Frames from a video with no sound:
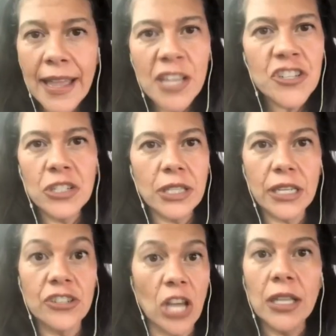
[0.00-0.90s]

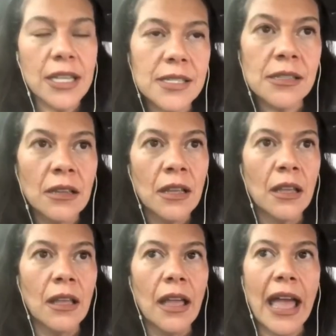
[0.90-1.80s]
occasionally jealous,
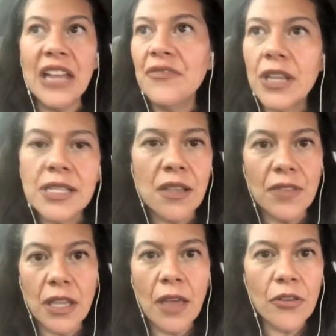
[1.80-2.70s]

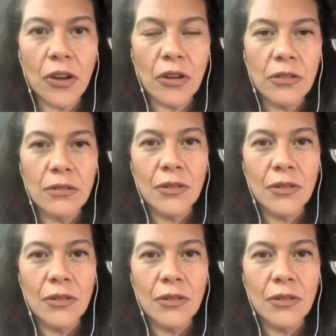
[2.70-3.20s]
envious of the other.